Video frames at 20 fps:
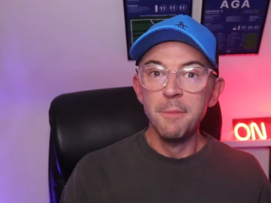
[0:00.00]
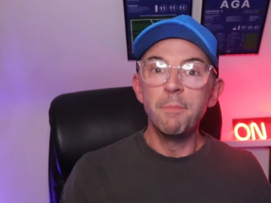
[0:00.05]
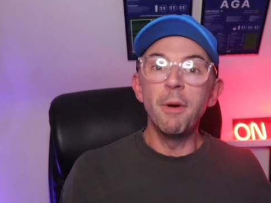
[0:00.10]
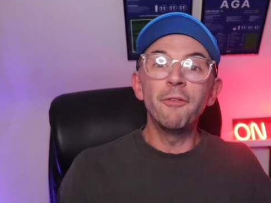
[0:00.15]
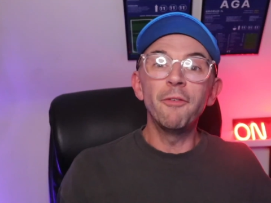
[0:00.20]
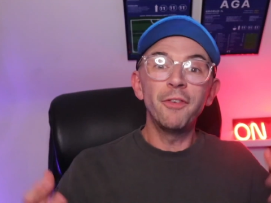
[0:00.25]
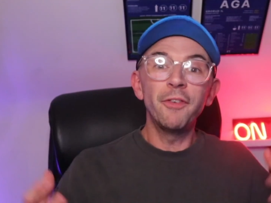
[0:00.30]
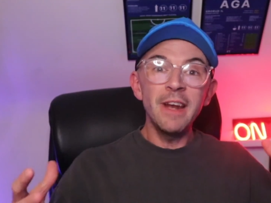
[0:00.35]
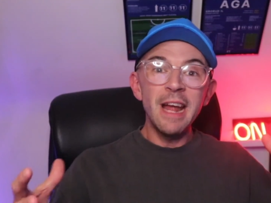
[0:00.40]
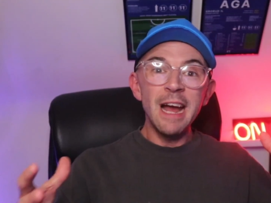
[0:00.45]

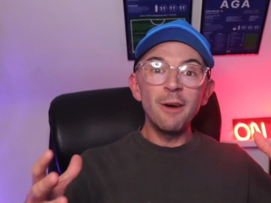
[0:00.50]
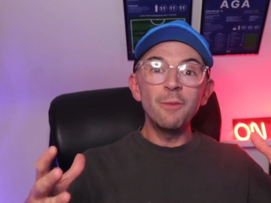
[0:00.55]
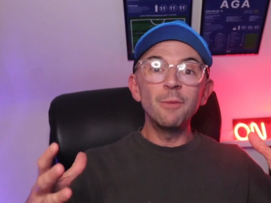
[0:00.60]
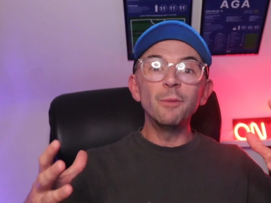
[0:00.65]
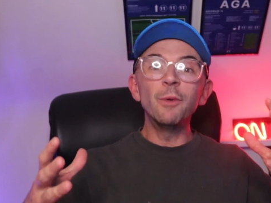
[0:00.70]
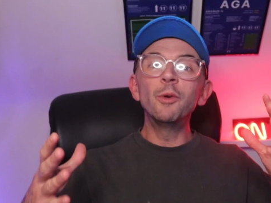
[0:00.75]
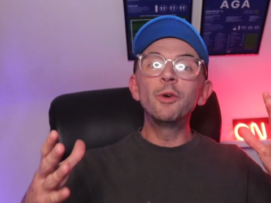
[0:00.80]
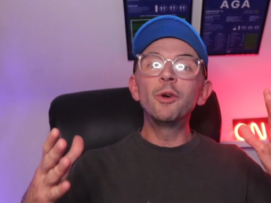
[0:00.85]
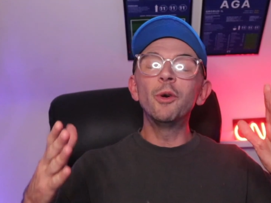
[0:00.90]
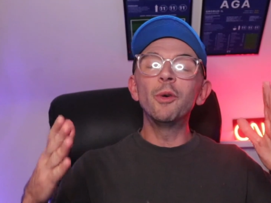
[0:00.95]
But for now,
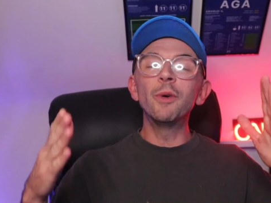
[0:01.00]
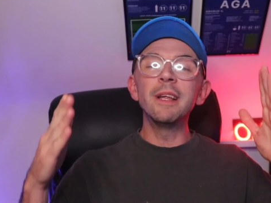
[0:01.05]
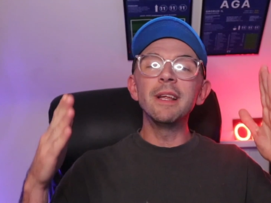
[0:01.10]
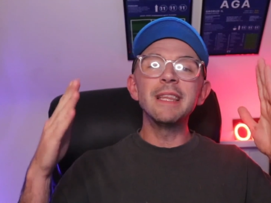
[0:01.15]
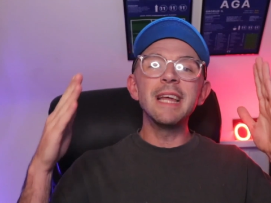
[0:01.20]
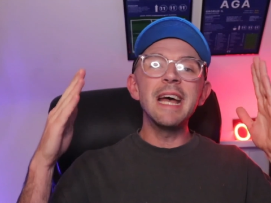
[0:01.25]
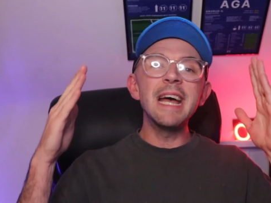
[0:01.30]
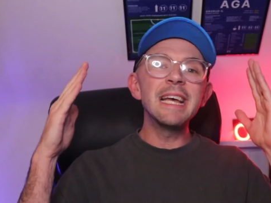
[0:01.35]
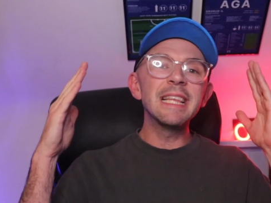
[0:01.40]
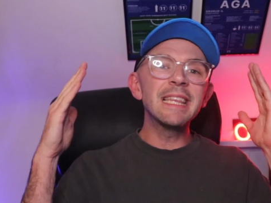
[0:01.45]
we'll call
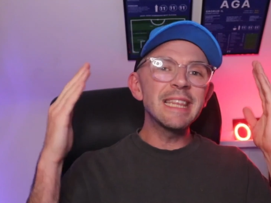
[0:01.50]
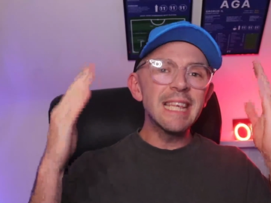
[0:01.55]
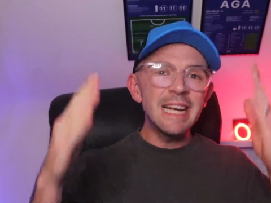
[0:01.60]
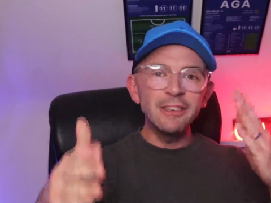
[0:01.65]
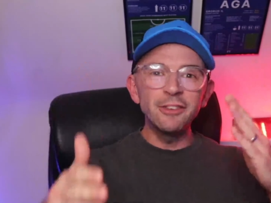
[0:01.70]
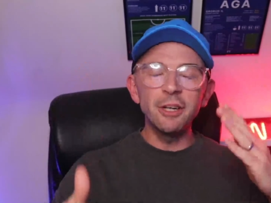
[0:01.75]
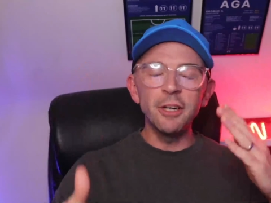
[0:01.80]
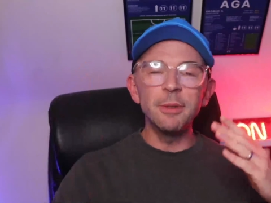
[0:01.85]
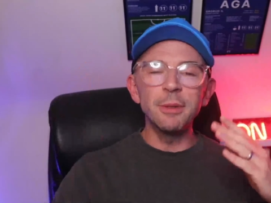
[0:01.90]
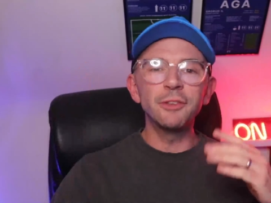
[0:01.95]
it there.
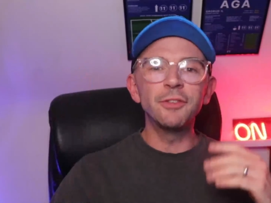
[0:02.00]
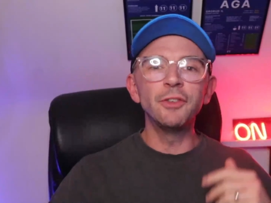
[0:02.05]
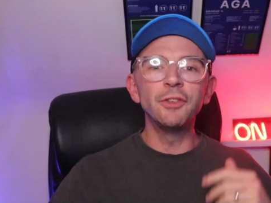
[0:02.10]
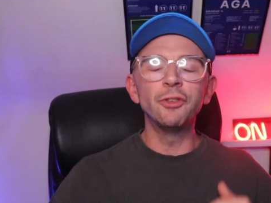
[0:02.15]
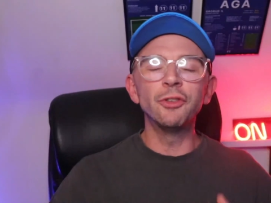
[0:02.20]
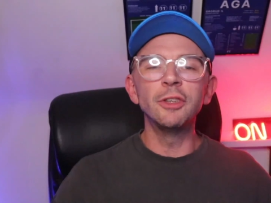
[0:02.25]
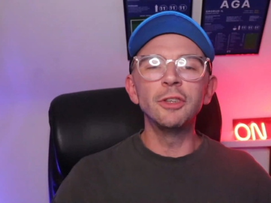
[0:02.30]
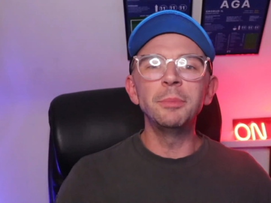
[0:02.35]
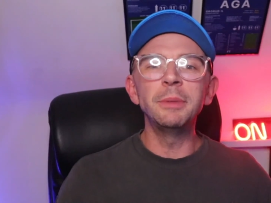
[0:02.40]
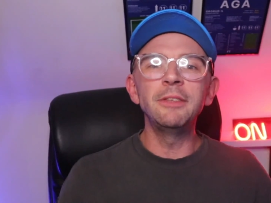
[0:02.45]
Thanks so much for
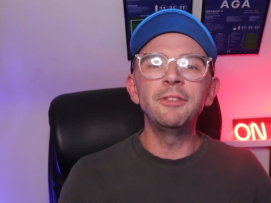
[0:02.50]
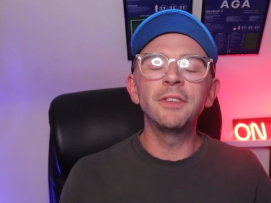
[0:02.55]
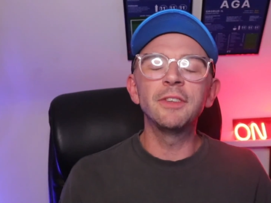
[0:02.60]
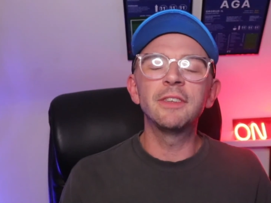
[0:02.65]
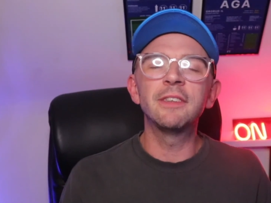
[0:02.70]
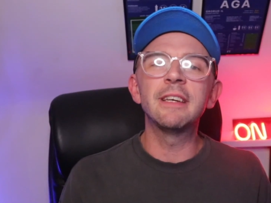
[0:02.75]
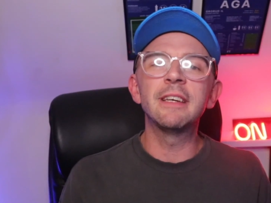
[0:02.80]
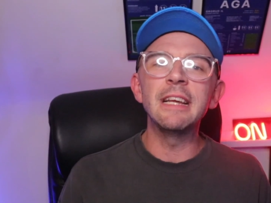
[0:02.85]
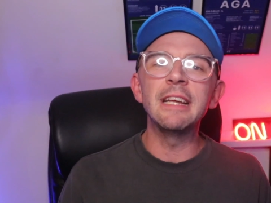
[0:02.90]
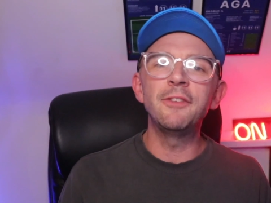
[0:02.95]
joining me for
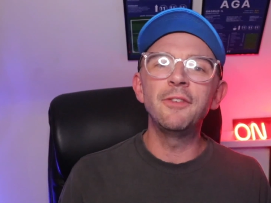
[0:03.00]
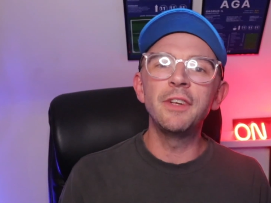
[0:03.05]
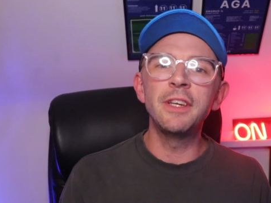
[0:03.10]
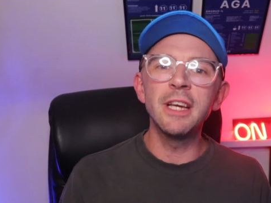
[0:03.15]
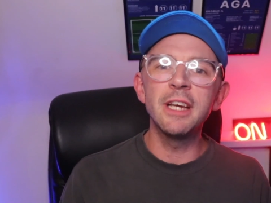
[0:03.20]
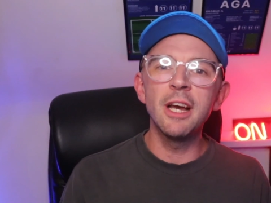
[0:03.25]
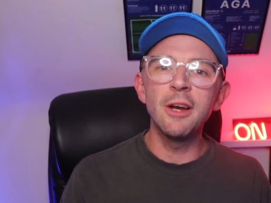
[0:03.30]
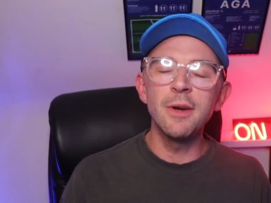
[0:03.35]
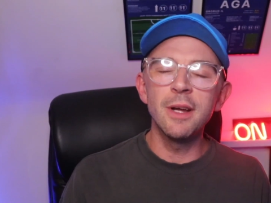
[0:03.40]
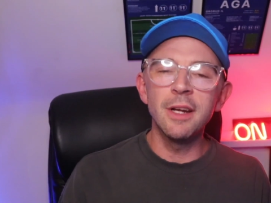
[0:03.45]
today's
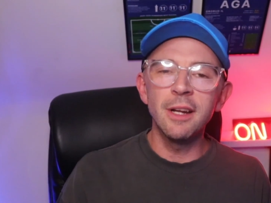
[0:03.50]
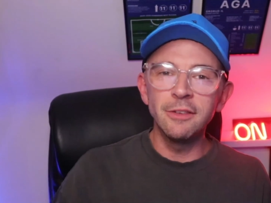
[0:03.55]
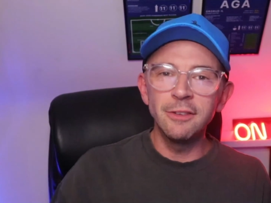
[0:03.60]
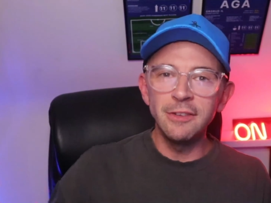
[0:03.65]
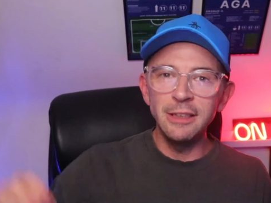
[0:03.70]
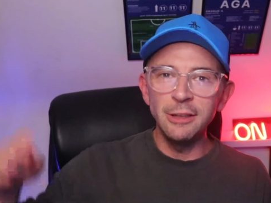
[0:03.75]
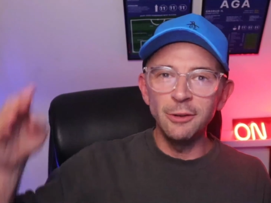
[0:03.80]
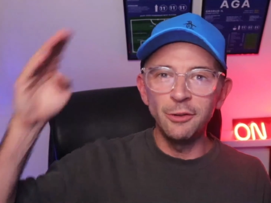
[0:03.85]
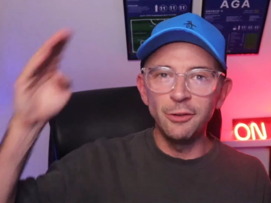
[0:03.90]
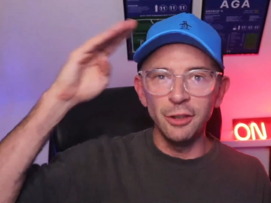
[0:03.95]
video, and I'll
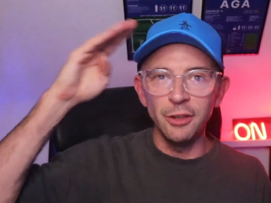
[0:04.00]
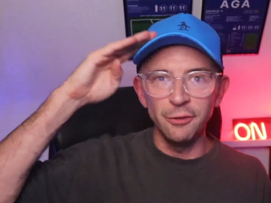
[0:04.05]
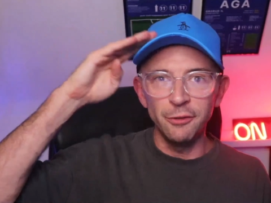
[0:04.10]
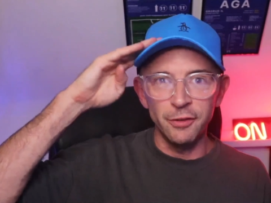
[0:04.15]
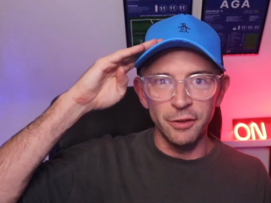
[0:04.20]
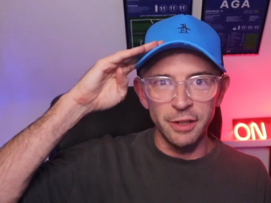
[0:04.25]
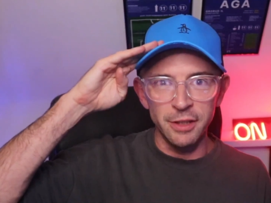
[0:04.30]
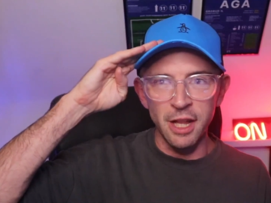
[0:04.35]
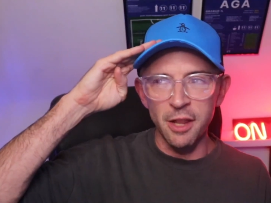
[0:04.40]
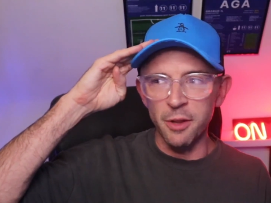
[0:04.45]
see you soon
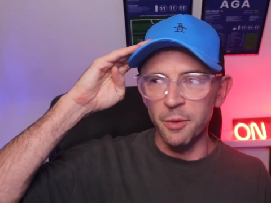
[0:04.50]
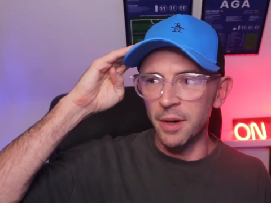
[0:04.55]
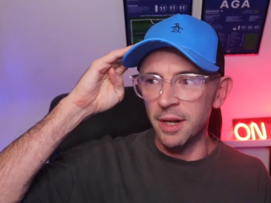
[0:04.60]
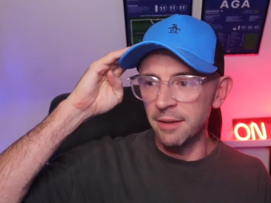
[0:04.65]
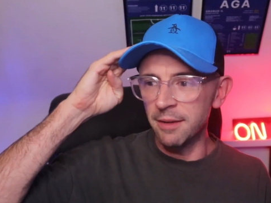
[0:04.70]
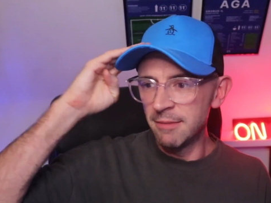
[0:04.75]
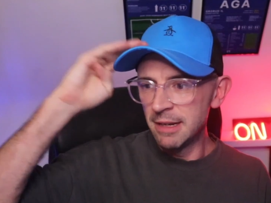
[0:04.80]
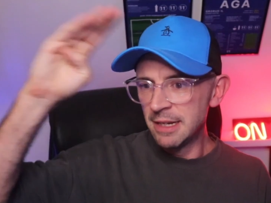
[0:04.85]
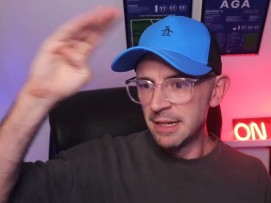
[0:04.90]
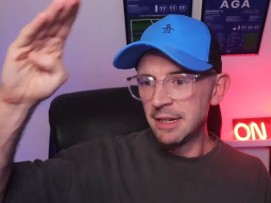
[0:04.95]
for another
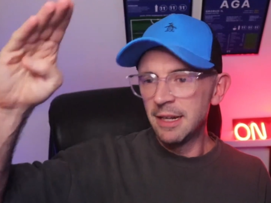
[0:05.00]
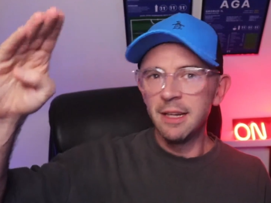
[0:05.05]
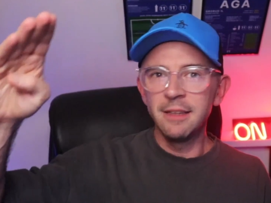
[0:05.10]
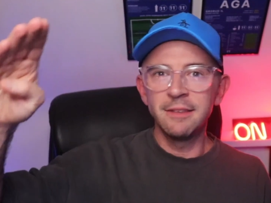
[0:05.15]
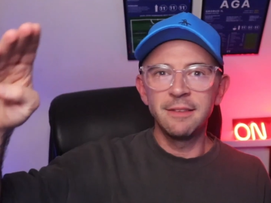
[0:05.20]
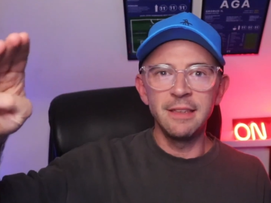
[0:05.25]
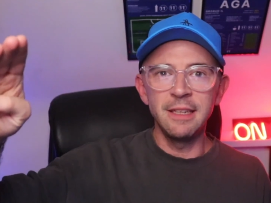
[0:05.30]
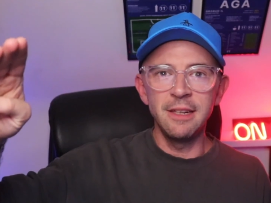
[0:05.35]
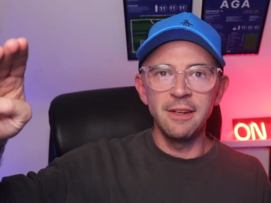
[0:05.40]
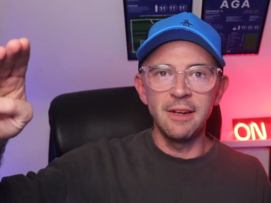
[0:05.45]
one.
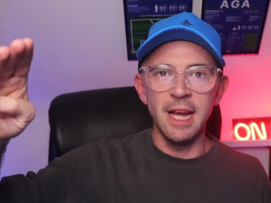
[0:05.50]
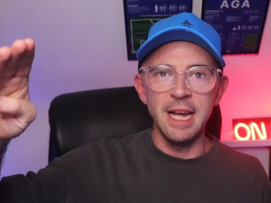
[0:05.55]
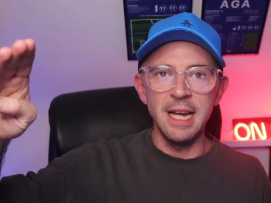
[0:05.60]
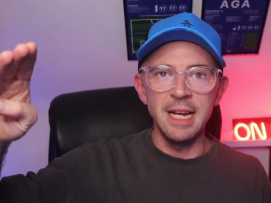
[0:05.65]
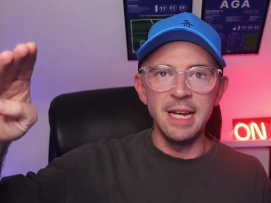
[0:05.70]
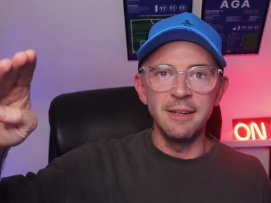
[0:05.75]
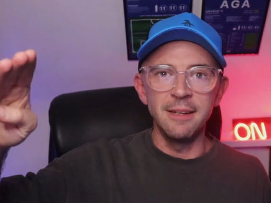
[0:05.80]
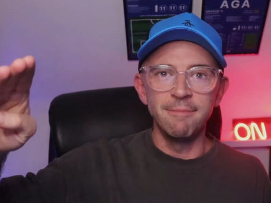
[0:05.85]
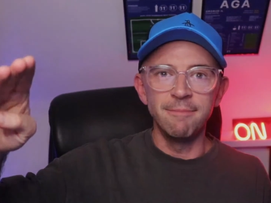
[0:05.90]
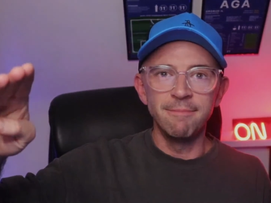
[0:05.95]
See you later.